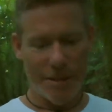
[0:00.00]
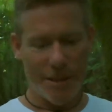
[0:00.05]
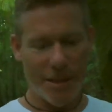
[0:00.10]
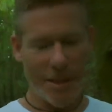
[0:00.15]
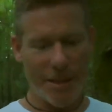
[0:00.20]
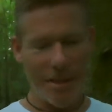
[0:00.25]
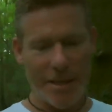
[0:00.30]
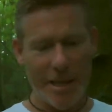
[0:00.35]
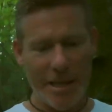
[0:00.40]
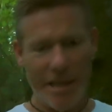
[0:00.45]

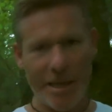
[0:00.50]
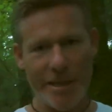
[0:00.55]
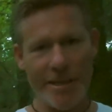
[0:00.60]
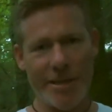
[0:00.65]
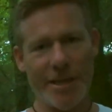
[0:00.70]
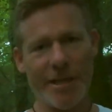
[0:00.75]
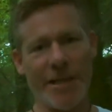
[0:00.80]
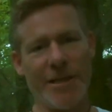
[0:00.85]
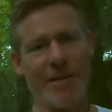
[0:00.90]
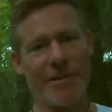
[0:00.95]
in the
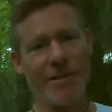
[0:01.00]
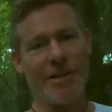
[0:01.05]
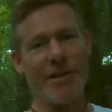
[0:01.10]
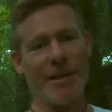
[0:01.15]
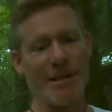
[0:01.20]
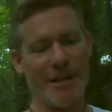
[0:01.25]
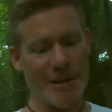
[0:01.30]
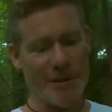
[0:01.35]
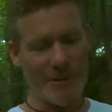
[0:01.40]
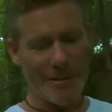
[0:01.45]
kitchen and I
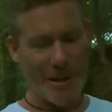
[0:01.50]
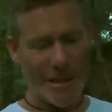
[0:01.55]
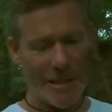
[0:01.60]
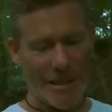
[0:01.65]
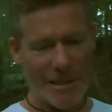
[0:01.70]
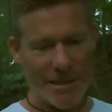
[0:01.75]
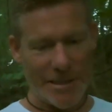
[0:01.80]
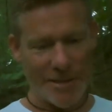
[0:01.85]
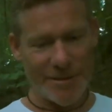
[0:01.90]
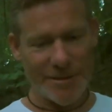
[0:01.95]
could do it.
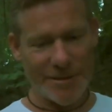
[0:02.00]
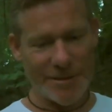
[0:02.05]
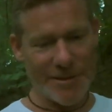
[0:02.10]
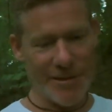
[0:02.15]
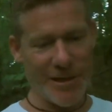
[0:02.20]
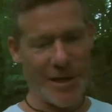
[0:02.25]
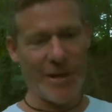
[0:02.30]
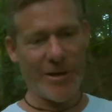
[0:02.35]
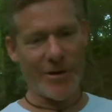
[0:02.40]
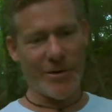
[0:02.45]

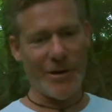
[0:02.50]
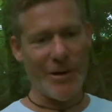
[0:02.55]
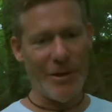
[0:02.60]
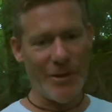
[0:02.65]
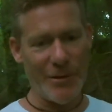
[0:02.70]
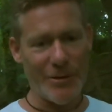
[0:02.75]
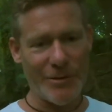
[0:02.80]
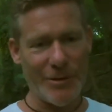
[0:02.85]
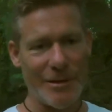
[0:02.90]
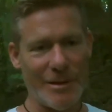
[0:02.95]
So I
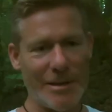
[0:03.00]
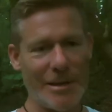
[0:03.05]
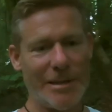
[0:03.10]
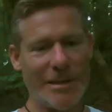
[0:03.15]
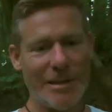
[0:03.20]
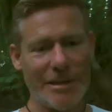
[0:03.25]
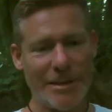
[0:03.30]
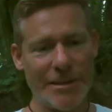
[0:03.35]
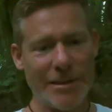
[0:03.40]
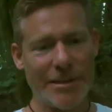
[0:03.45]
thought,
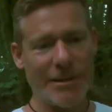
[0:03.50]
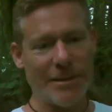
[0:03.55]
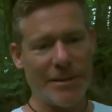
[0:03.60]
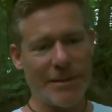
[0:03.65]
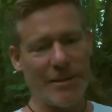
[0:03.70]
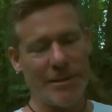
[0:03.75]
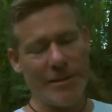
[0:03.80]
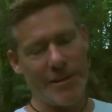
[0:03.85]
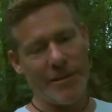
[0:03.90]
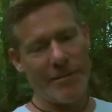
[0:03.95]

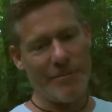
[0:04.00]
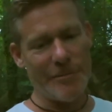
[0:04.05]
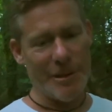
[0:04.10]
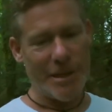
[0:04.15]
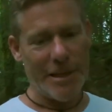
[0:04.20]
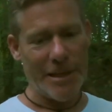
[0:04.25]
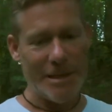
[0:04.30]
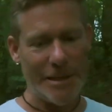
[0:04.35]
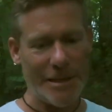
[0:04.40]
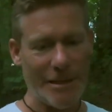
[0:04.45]
come on
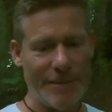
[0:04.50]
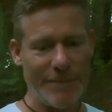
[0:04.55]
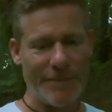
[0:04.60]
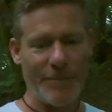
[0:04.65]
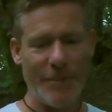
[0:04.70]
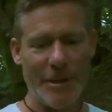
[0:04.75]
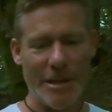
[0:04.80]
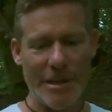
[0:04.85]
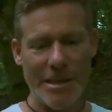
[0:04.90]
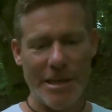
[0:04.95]
then,
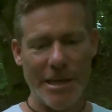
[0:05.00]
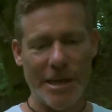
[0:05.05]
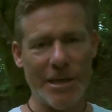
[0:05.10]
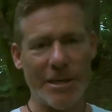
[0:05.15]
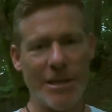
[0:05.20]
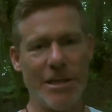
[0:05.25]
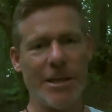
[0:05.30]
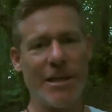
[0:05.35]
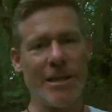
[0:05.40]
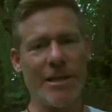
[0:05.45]
let's
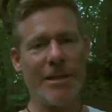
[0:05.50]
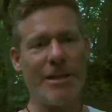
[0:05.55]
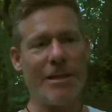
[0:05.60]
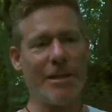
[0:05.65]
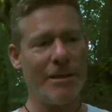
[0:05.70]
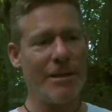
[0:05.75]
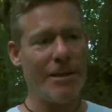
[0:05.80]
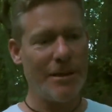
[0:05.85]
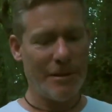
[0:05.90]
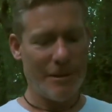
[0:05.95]
go.
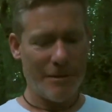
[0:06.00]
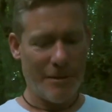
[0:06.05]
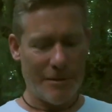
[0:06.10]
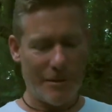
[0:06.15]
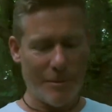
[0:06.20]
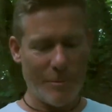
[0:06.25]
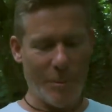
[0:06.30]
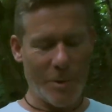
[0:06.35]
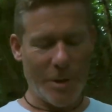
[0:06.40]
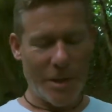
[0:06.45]

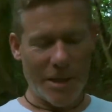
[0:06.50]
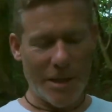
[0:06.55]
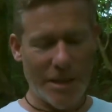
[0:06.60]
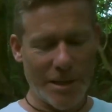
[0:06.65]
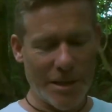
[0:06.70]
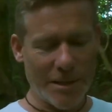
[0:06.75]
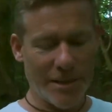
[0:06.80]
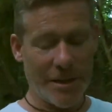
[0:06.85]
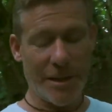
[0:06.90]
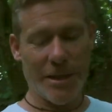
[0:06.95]
But
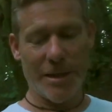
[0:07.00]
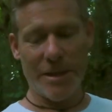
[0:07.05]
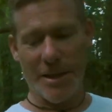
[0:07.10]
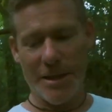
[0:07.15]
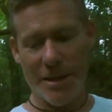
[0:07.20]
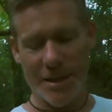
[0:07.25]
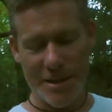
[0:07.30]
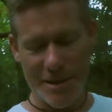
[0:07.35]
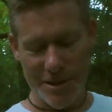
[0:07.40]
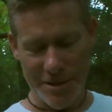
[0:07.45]
yeah,
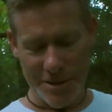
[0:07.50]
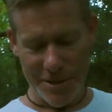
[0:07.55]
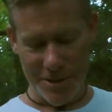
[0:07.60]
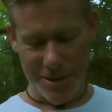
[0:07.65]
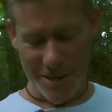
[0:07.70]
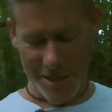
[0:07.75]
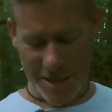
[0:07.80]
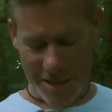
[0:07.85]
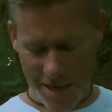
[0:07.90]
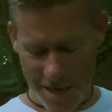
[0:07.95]
no, it's not
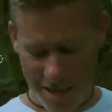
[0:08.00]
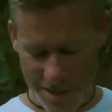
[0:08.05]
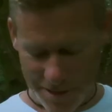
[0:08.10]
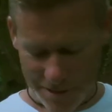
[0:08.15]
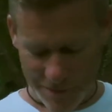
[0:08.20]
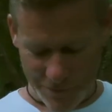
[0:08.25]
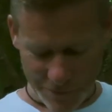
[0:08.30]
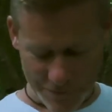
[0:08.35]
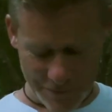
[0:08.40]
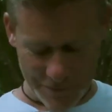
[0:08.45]
like that
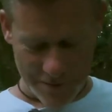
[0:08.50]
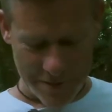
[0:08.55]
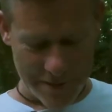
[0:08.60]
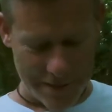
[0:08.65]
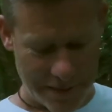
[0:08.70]
at all.